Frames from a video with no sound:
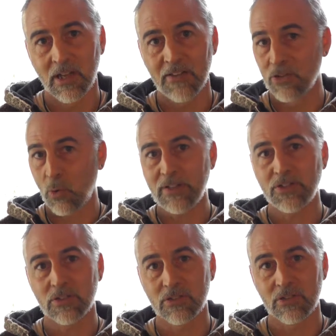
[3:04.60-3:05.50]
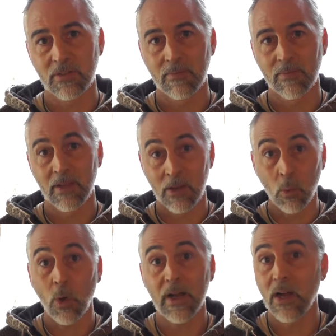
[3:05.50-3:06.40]
these questions.
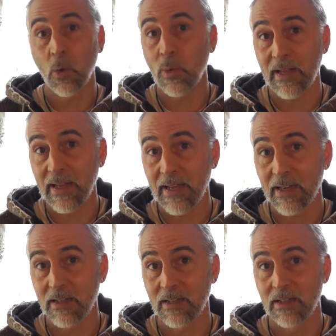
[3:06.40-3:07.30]
Why are we here?